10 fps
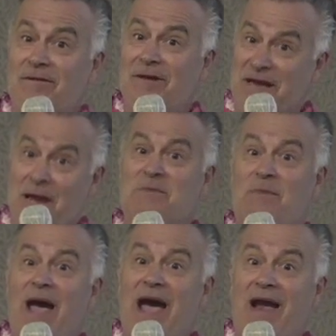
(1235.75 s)
it comes
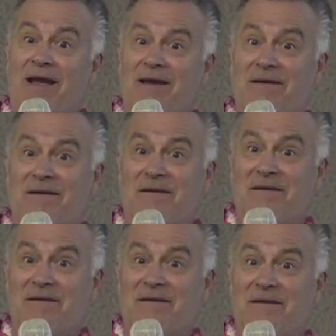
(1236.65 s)
back,
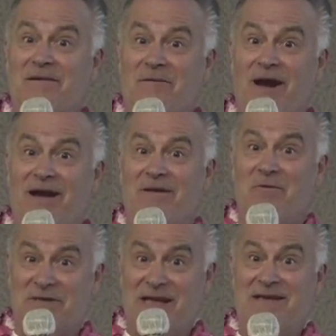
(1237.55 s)
right? What
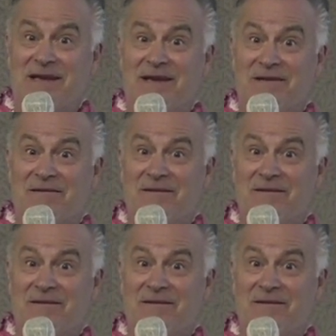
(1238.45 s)
does that tell you?